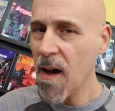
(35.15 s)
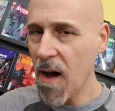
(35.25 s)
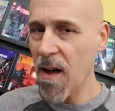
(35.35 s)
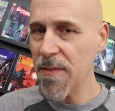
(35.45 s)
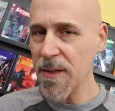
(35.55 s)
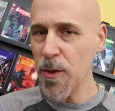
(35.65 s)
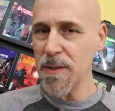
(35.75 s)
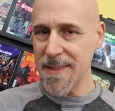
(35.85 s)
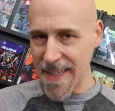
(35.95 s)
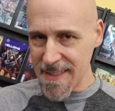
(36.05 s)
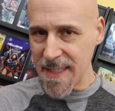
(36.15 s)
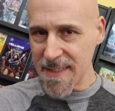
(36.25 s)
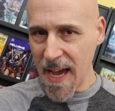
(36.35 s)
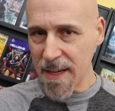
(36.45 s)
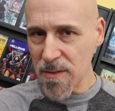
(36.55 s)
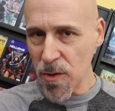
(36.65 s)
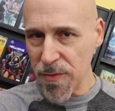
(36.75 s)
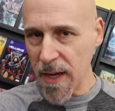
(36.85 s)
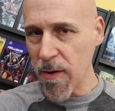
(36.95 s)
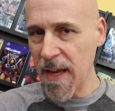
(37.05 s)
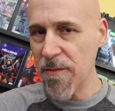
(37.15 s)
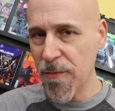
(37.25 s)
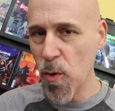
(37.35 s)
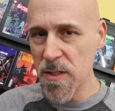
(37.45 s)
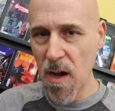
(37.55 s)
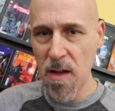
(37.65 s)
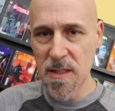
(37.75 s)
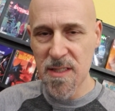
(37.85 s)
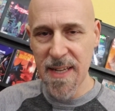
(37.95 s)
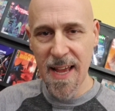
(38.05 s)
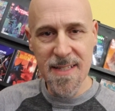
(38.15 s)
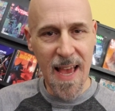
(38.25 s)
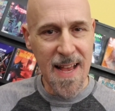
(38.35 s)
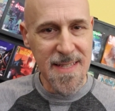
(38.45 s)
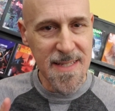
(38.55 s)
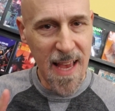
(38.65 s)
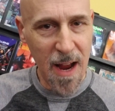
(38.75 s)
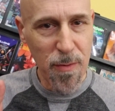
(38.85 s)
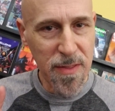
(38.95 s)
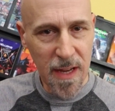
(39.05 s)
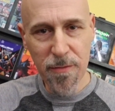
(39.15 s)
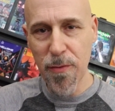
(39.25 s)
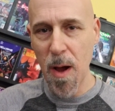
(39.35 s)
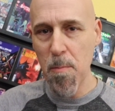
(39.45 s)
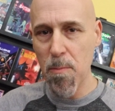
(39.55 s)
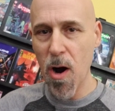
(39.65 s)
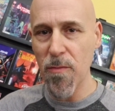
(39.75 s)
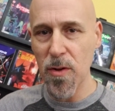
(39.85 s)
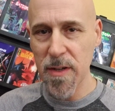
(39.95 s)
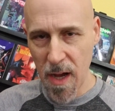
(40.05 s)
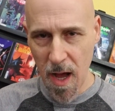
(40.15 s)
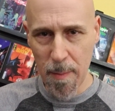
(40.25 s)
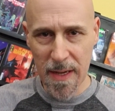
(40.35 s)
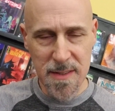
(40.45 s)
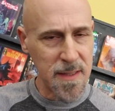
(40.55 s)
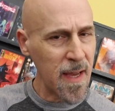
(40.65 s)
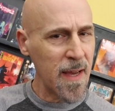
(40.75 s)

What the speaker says: All the new DC titles are there in force on the stands, as is everything from Marvel Comics.